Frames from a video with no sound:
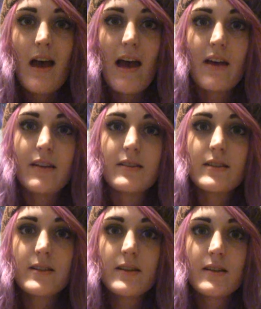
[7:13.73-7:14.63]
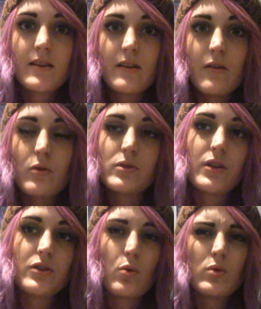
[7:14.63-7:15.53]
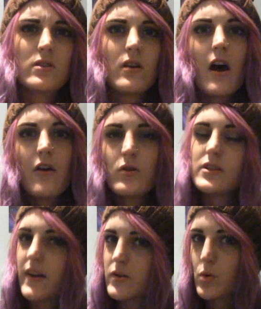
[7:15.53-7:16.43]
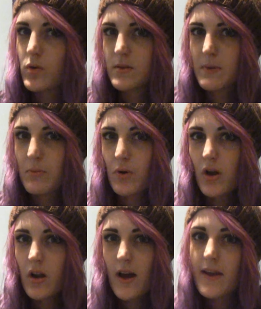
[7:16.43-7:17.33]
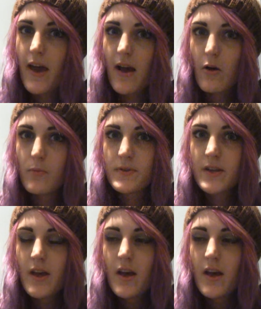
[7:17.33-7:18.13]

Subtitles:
And also I always found talking to people online helped.